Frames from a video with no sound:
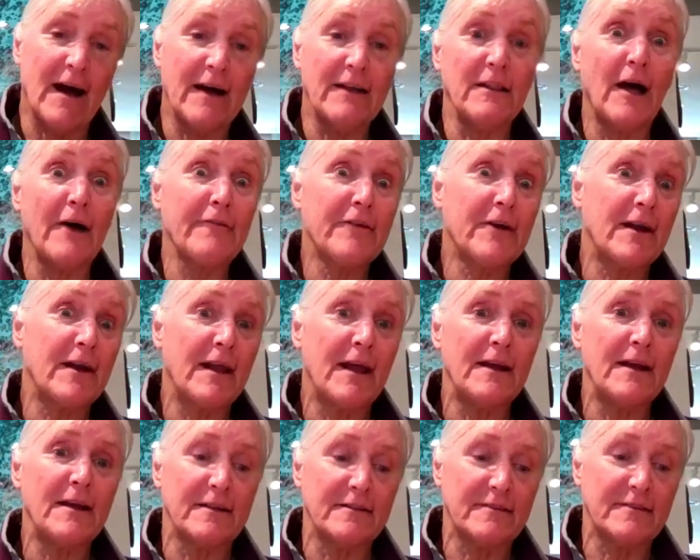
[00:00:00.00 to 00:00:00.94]
I love
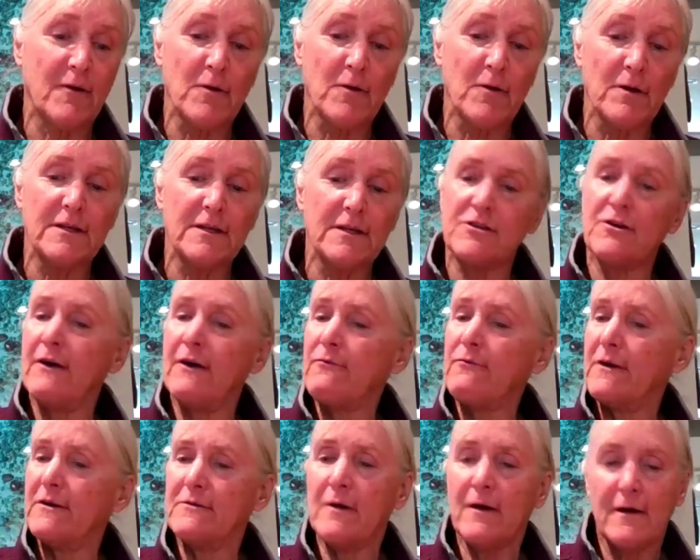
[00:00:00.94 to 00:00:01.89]
Canadians, I really do. I
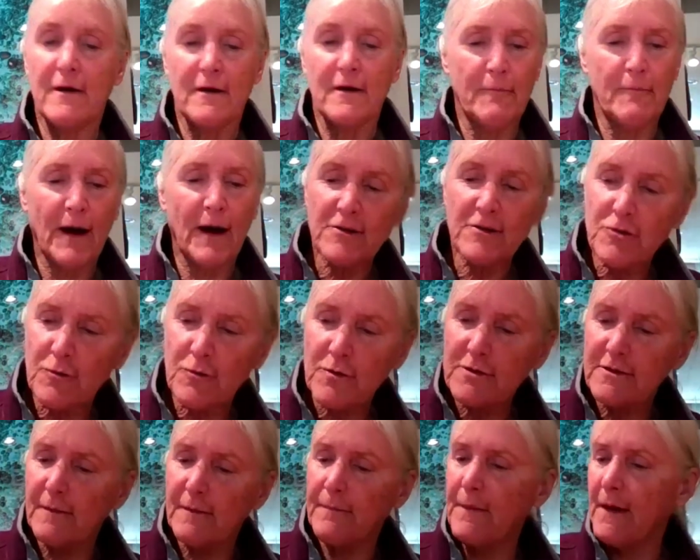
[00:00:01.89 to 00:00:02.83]
run bike
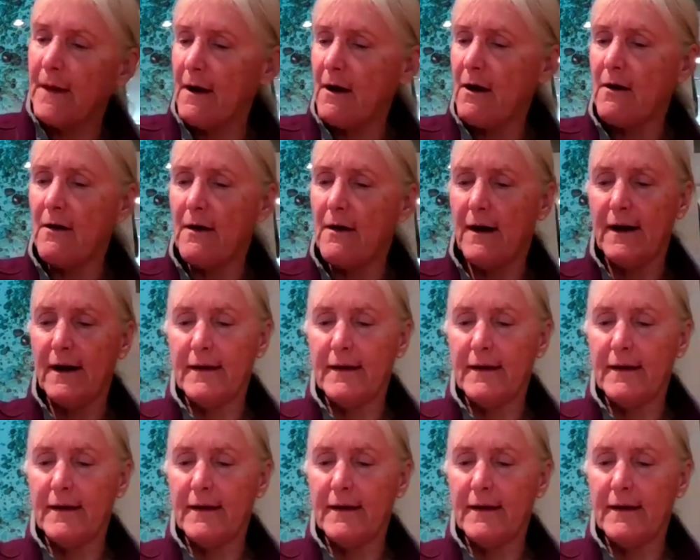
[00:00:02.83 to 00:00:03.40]
tours up there.